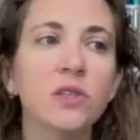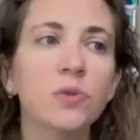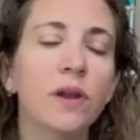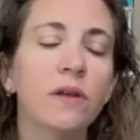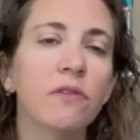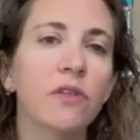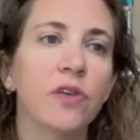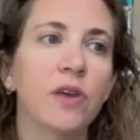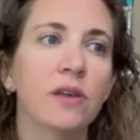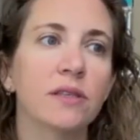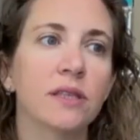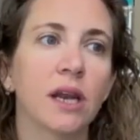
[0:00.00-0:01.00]
one of the
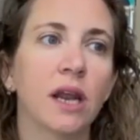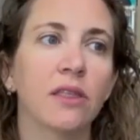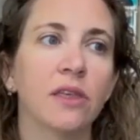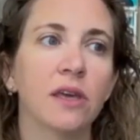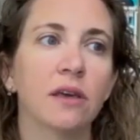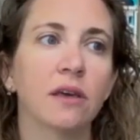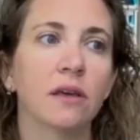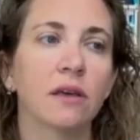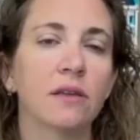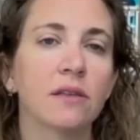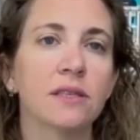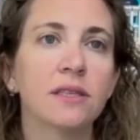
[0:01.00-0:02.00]
things that I think
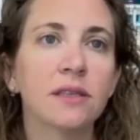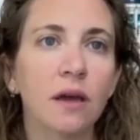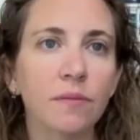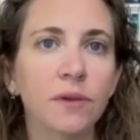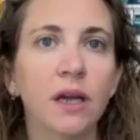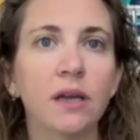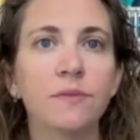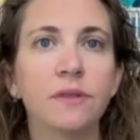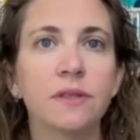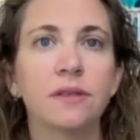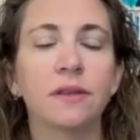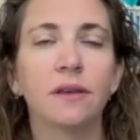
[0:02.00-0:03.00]

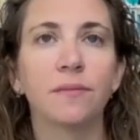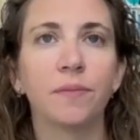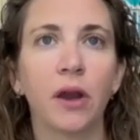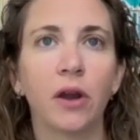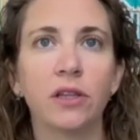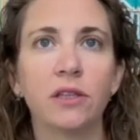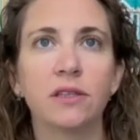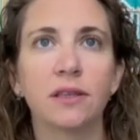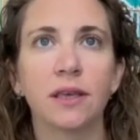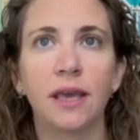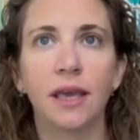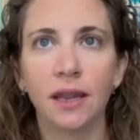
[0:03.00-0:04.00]
sometimes parents
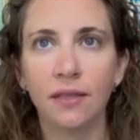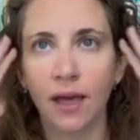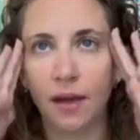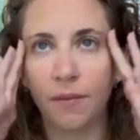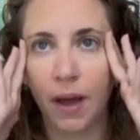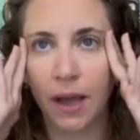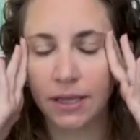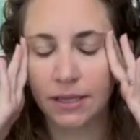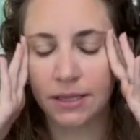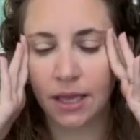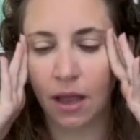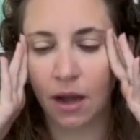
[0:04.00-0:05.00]
get in that
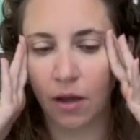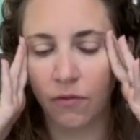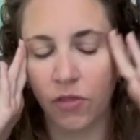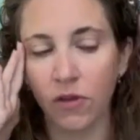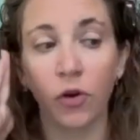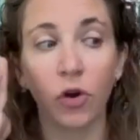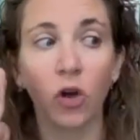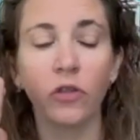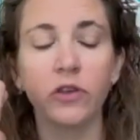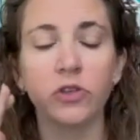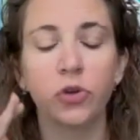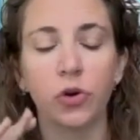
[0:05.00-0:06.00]
mindset of, they've heard all
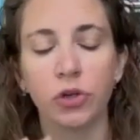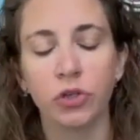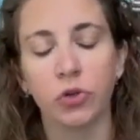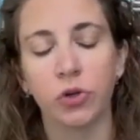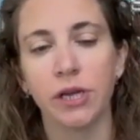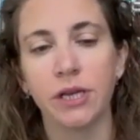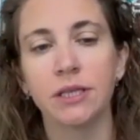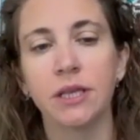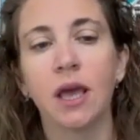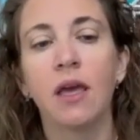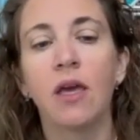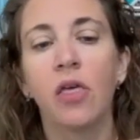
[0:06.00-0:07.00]
these horror stories.
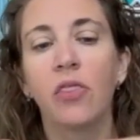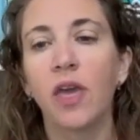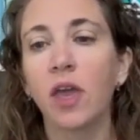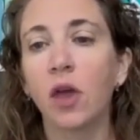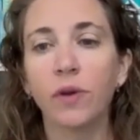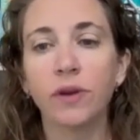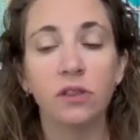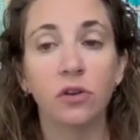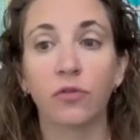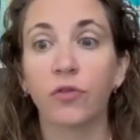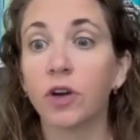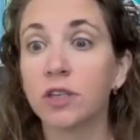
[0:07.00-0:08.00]
They go into
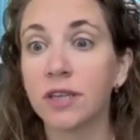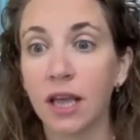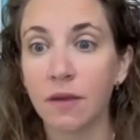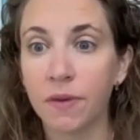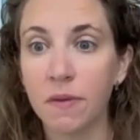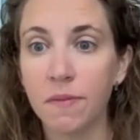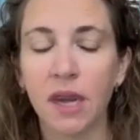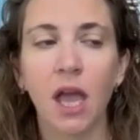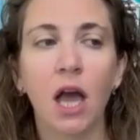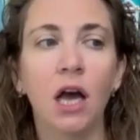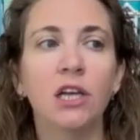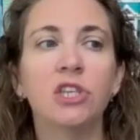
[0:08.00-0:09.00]
their first IEP meeting
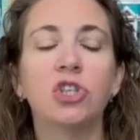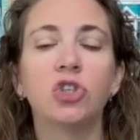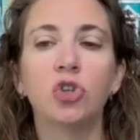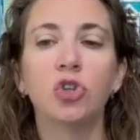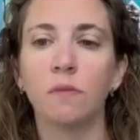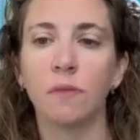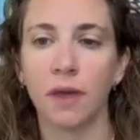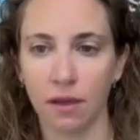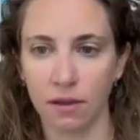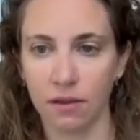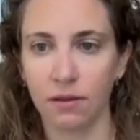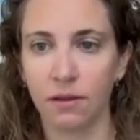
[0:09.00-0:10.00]

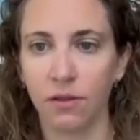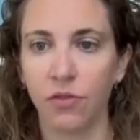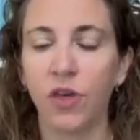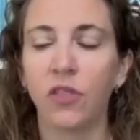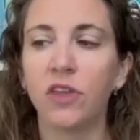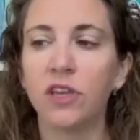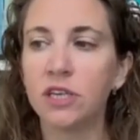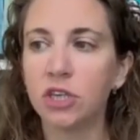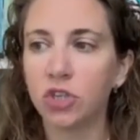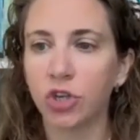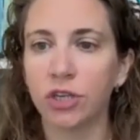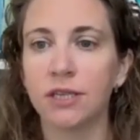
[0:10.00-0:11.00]
assuming that the
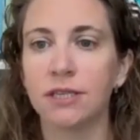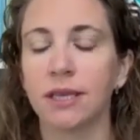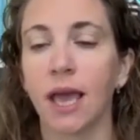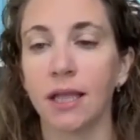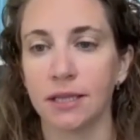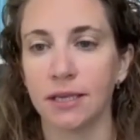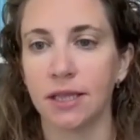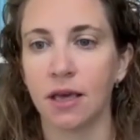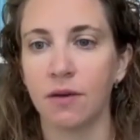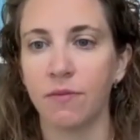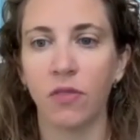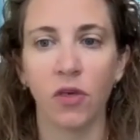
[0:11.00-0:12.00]
district is against
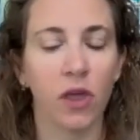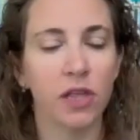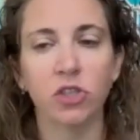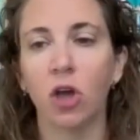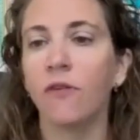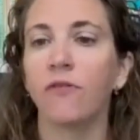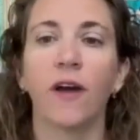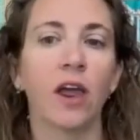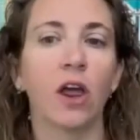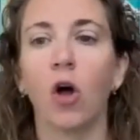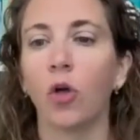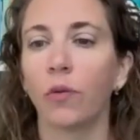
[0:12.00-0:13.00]
them, that it's a
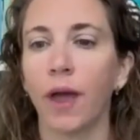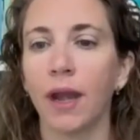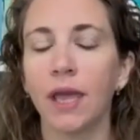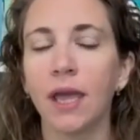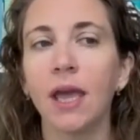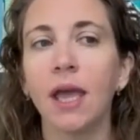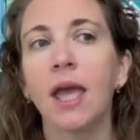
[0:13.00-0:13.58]
fight already.